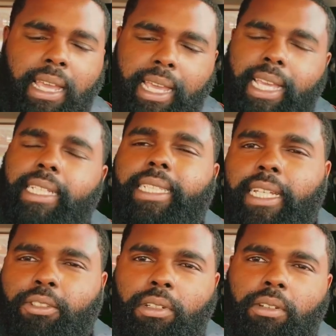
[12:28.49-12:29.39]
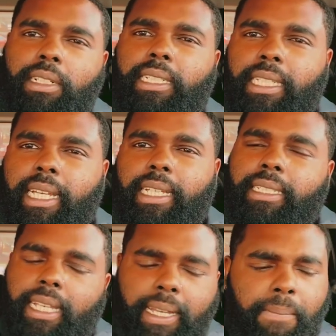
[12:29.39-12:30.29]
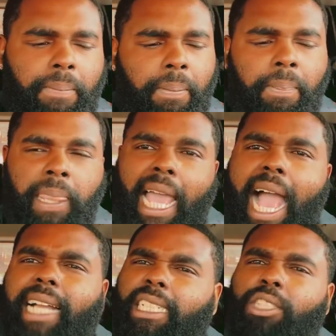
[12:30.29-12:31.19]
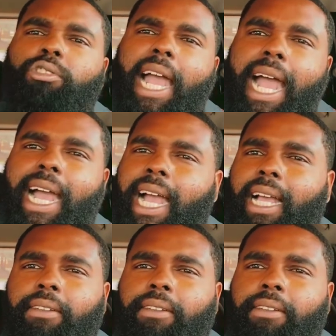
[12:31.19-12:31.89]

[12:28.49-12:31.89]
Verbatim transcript: And he said, you know what he said? He said, "I can drive.